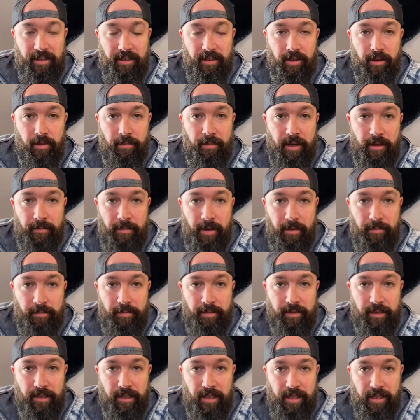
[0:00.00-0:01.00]
a little bit about
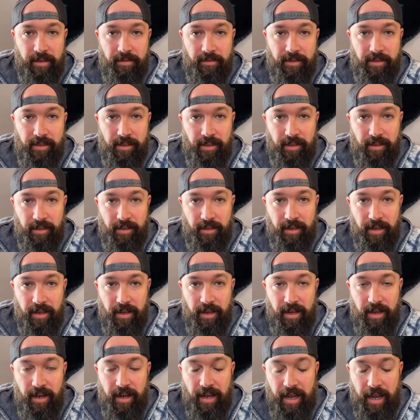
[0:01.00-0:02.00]
beliefs
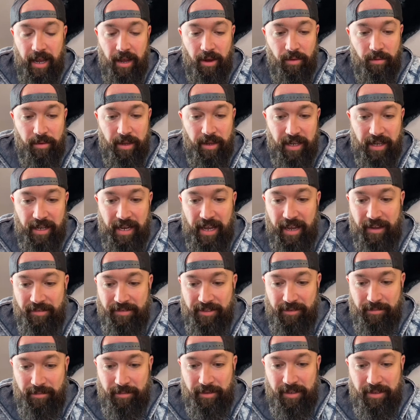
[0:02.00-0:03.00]
and how we can have
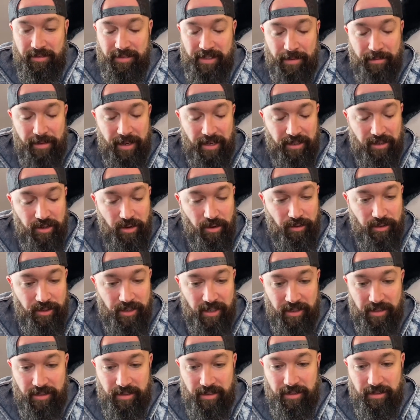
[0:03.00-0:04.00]
some beliefs that make no
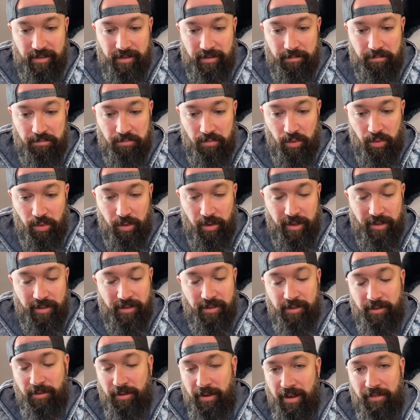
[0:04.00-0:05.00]
sense
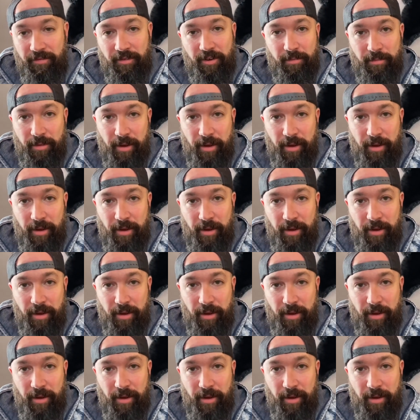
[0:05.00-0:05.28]
whatsoever,